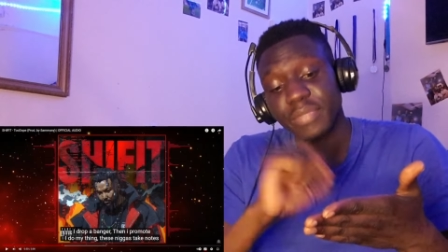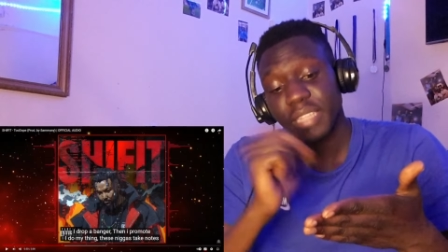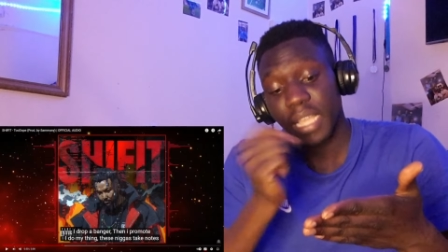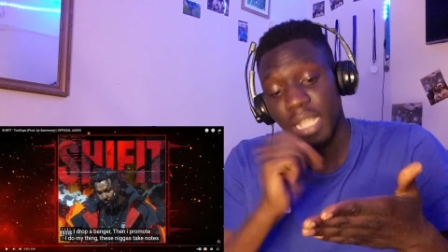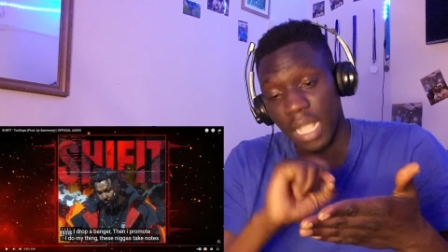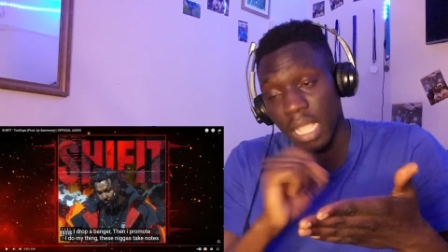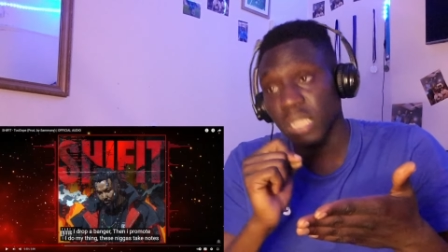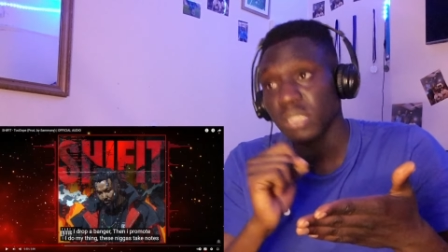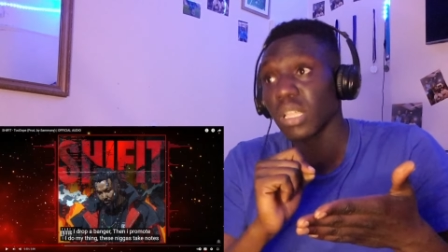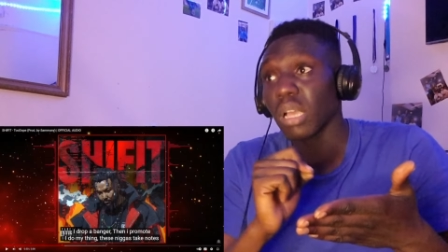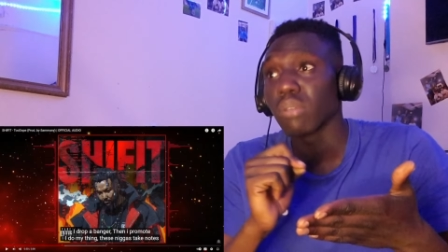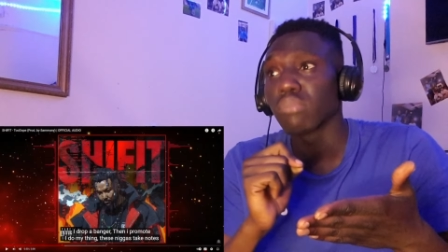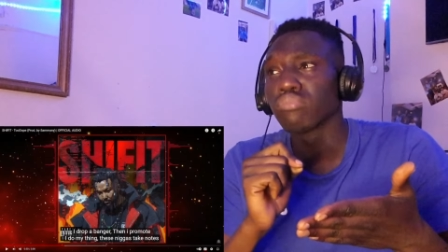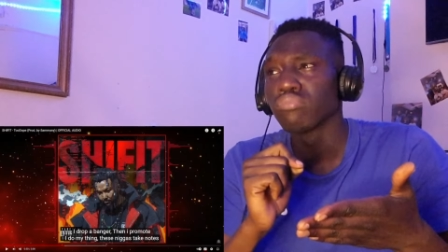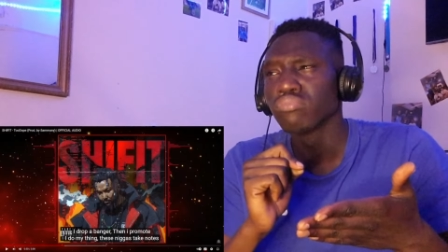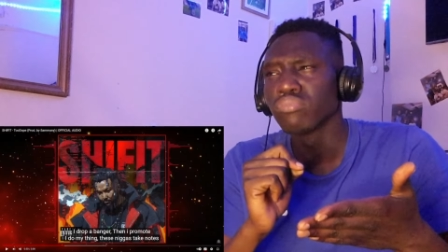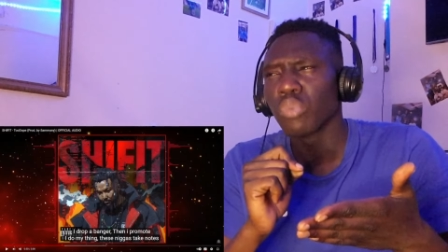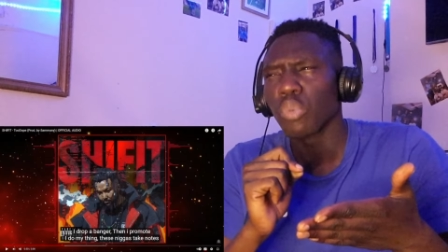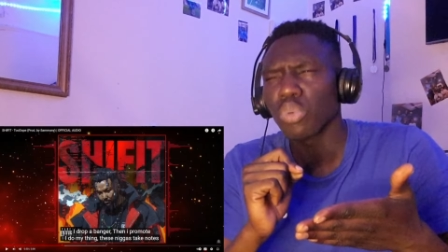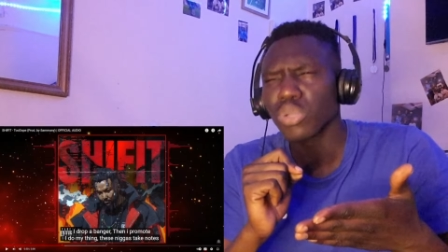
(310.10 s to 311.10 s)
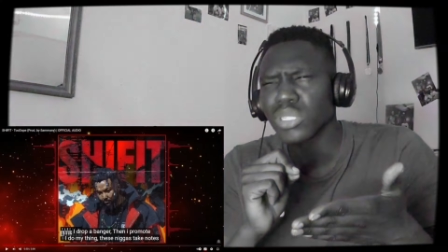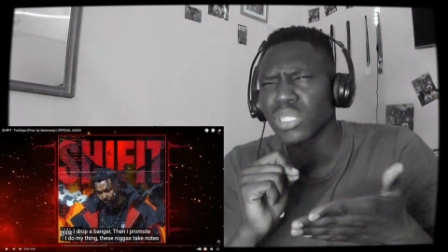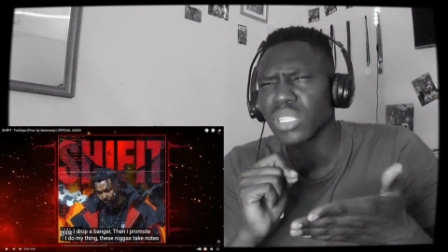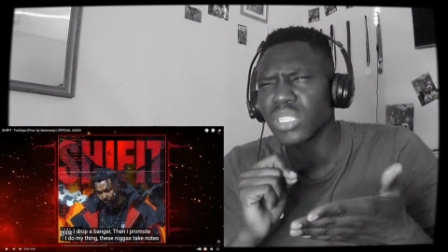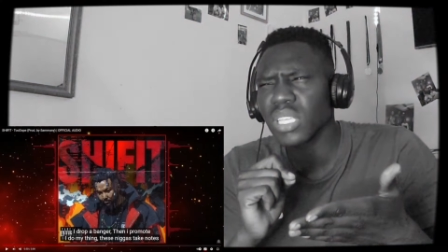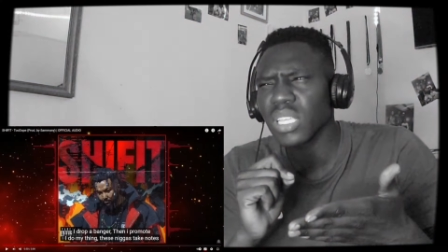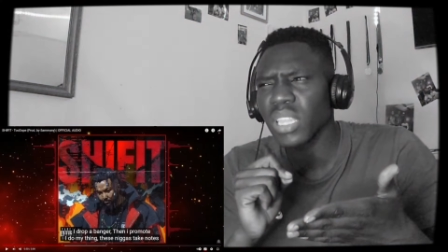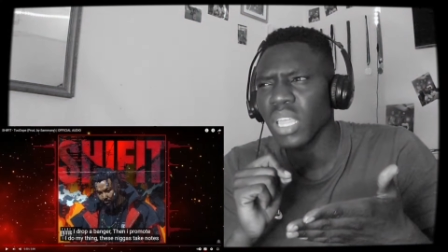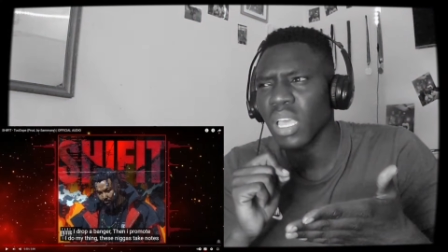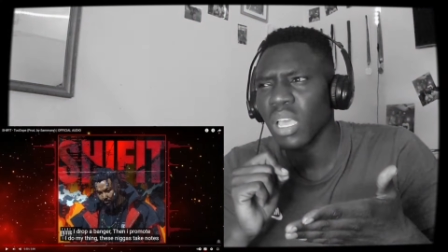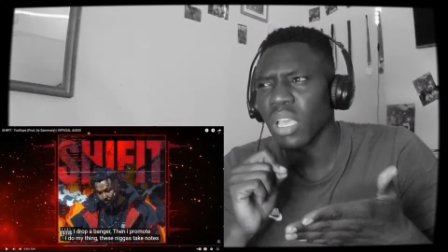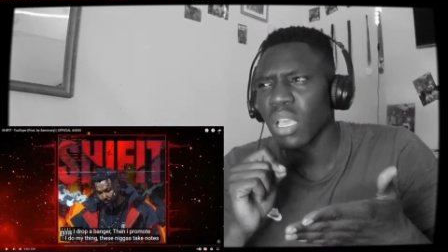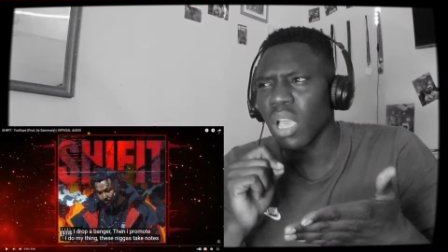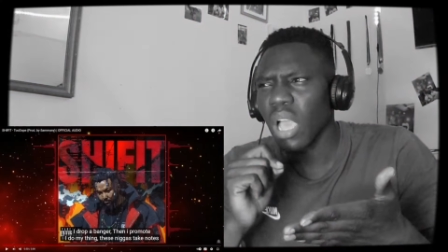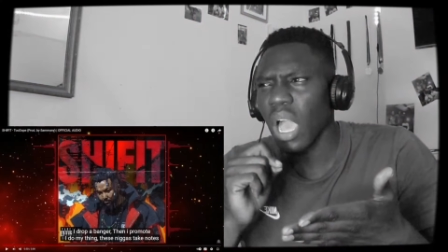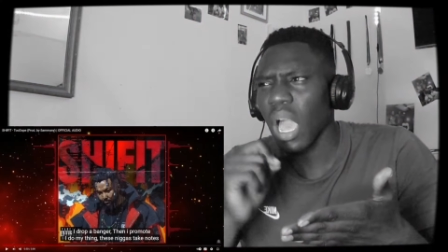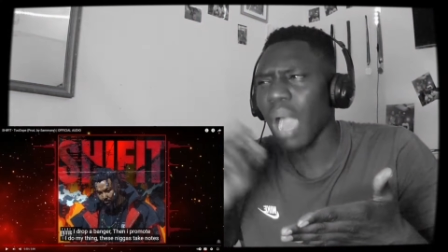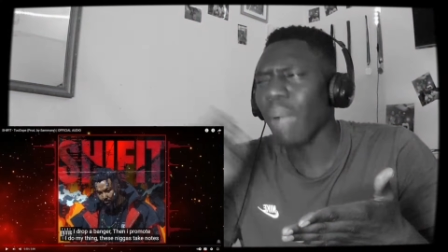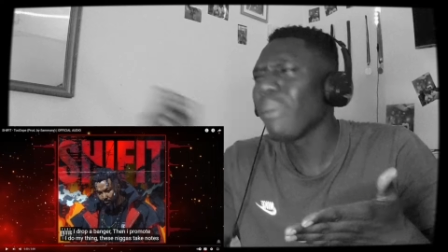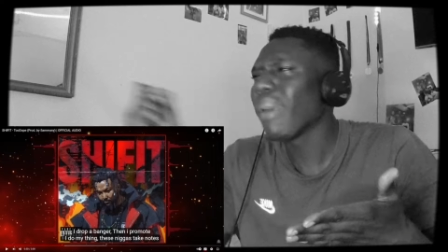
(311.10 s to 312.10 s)
Writing down. What did he say there?
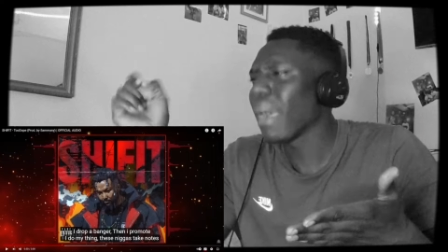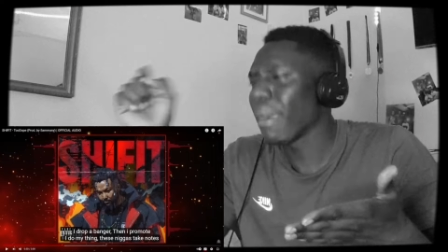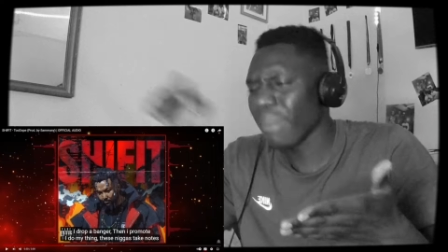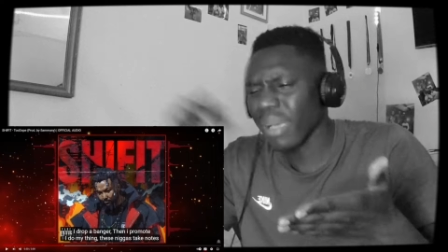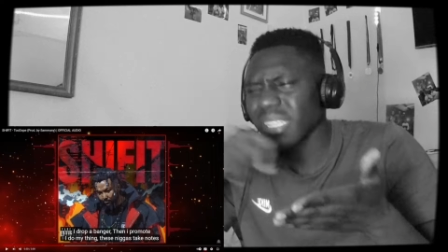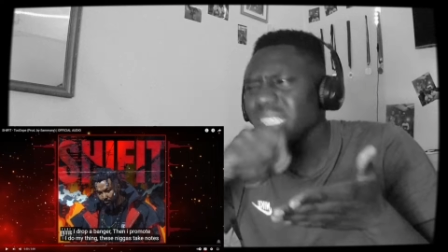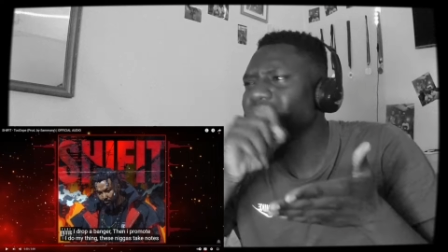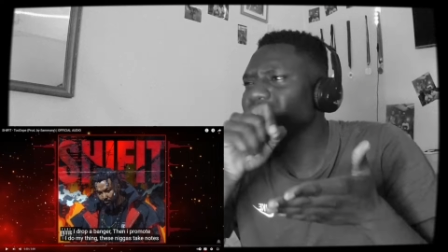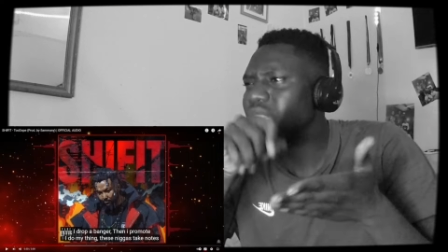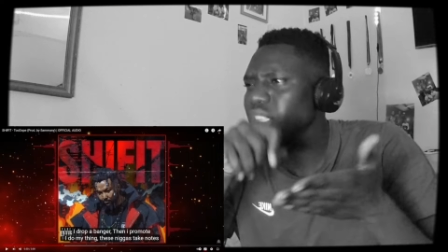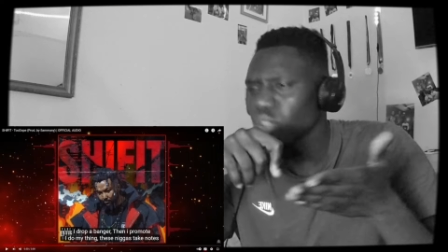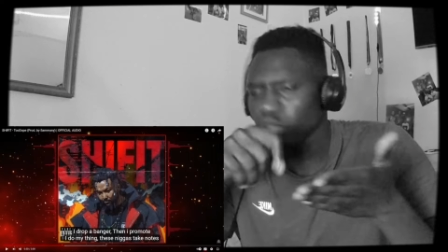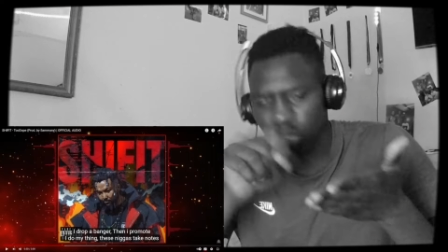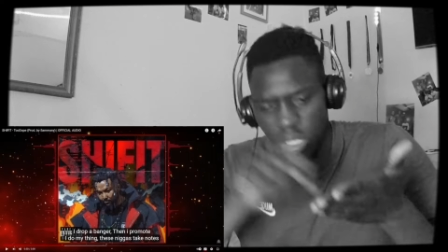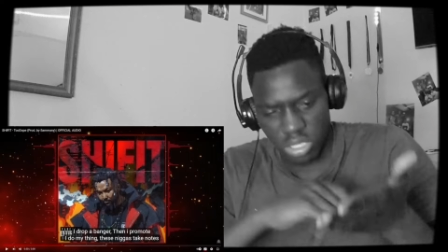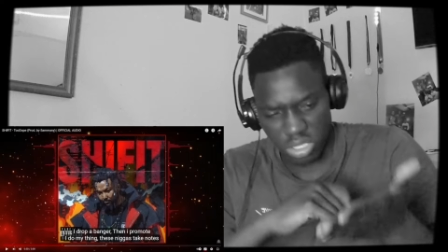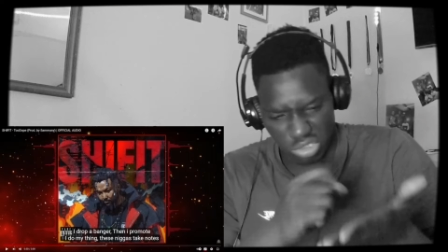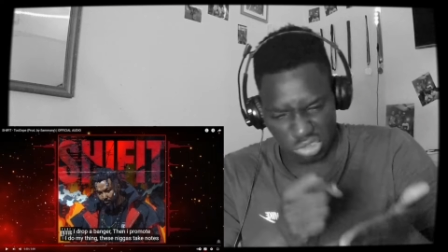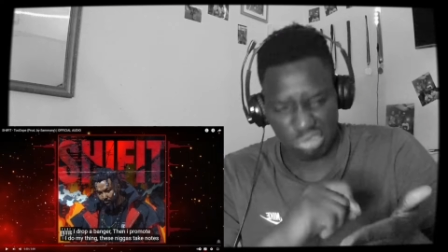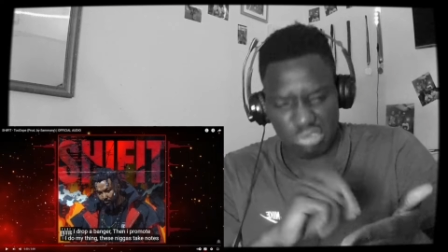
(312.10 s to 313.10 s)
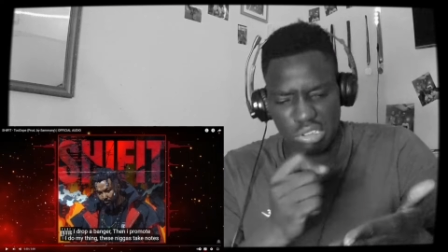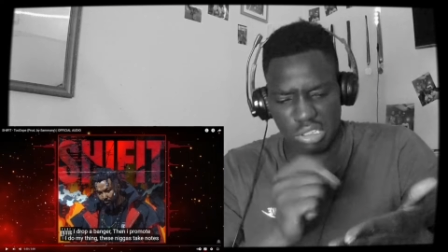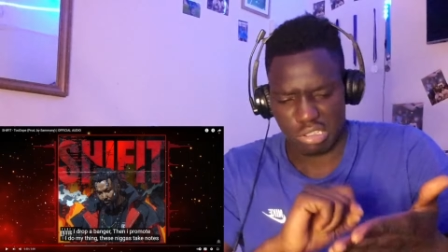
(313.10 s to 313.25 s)
Am I hearing this to this?